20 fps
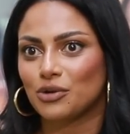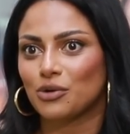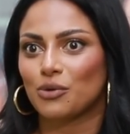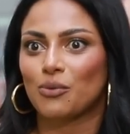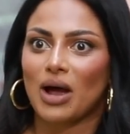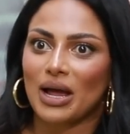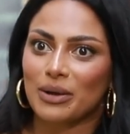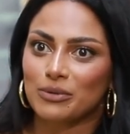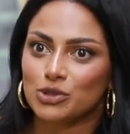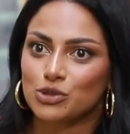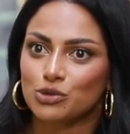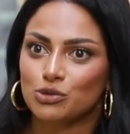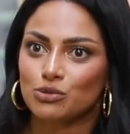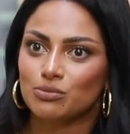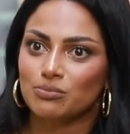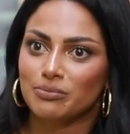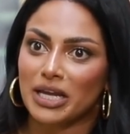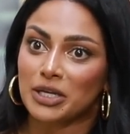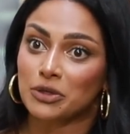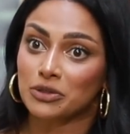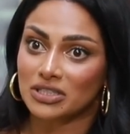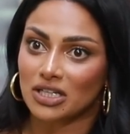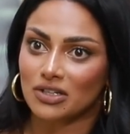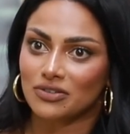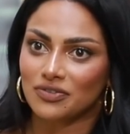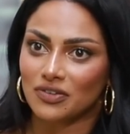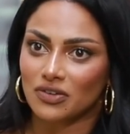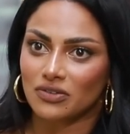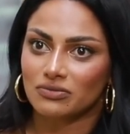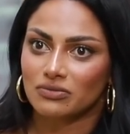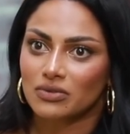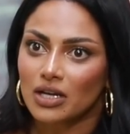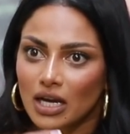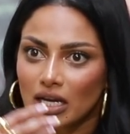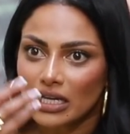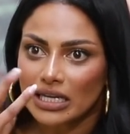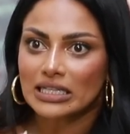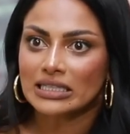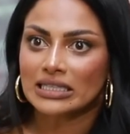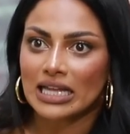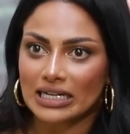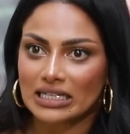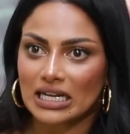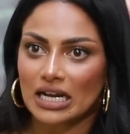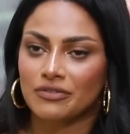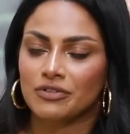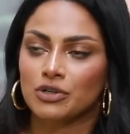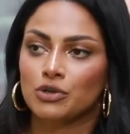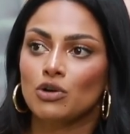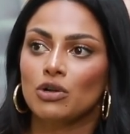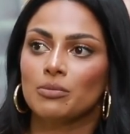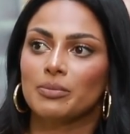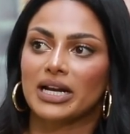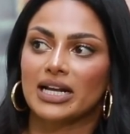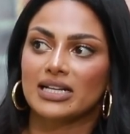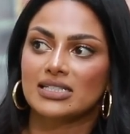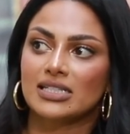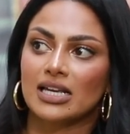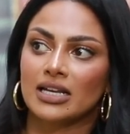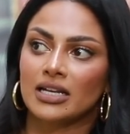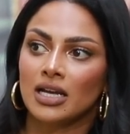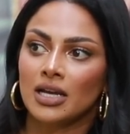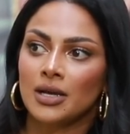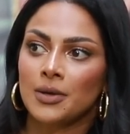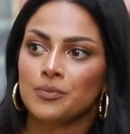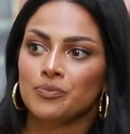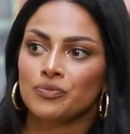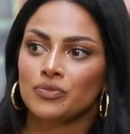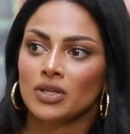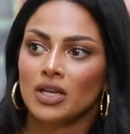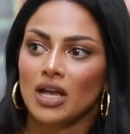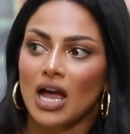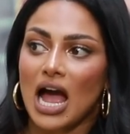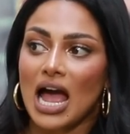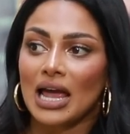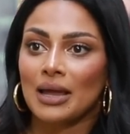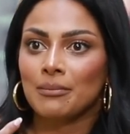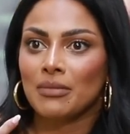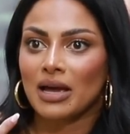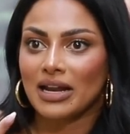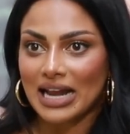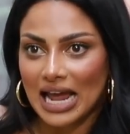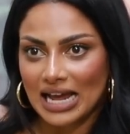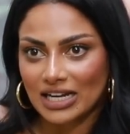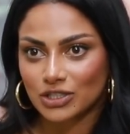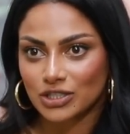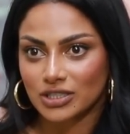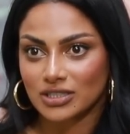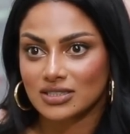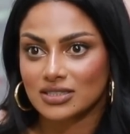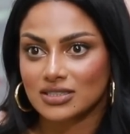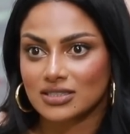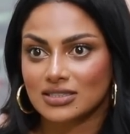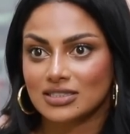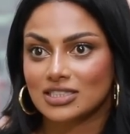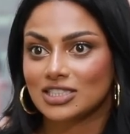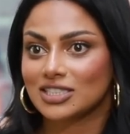You know, why would you make yourself in that kind of a role? Yeah. But I said, I'm an actress.